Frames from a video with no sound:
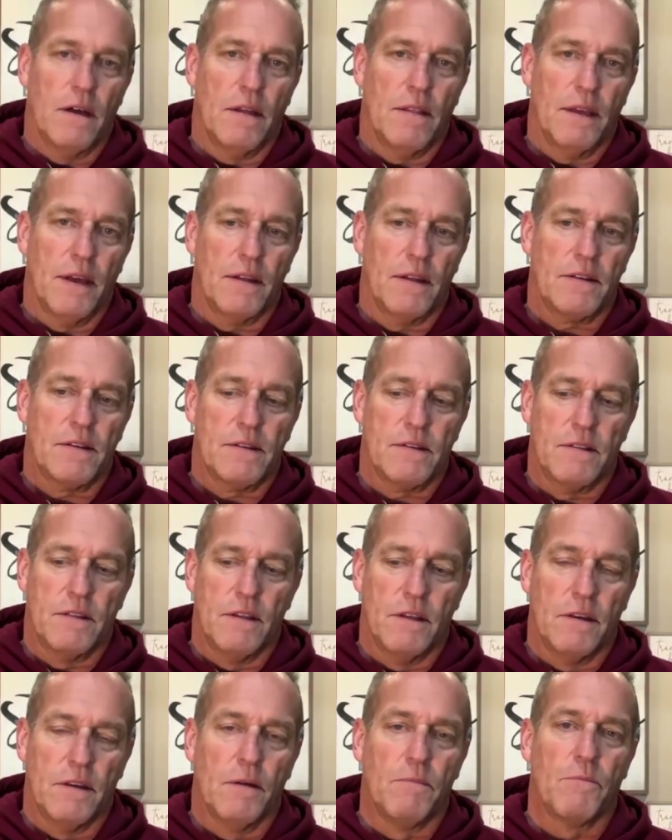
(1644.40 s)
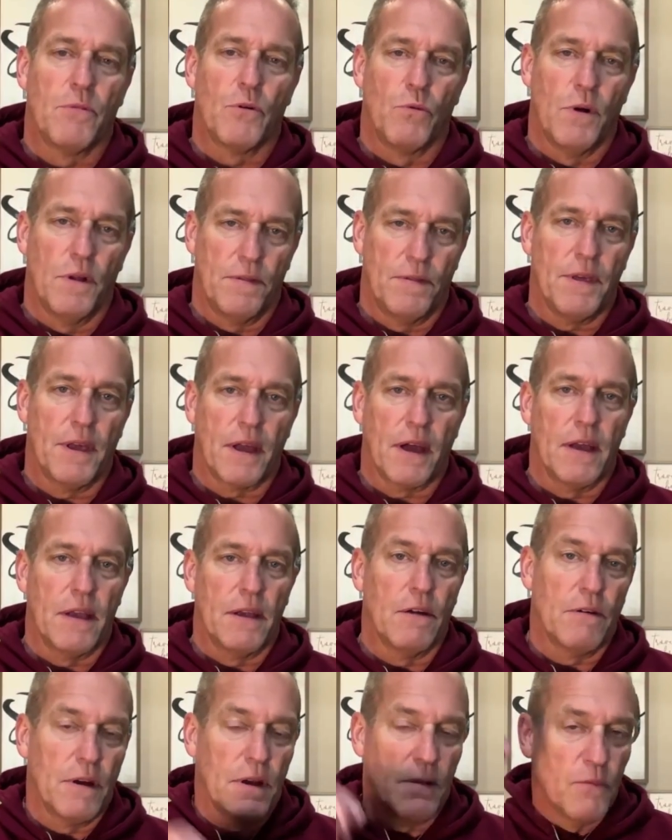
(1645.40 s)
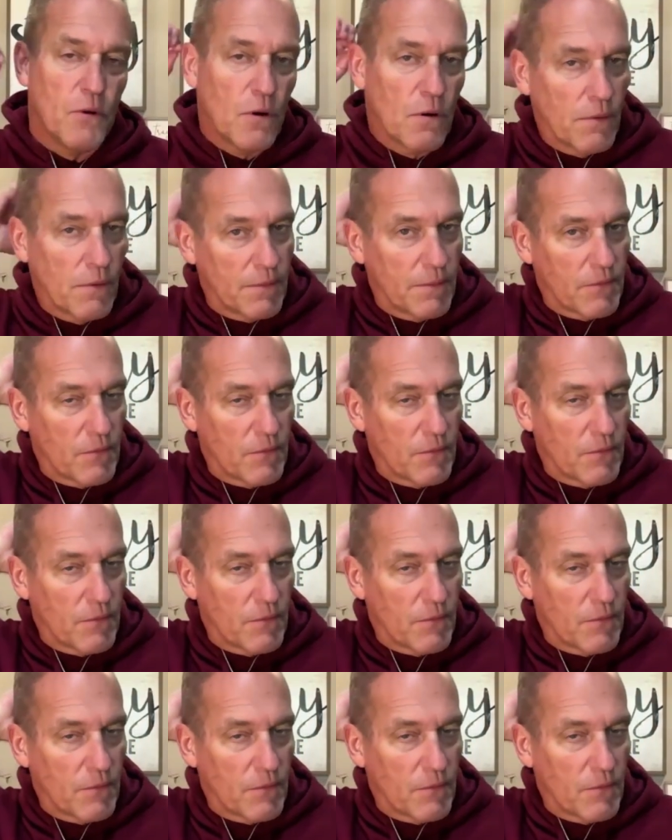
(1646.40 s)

Yeah, that's the number one thing I hear anymore.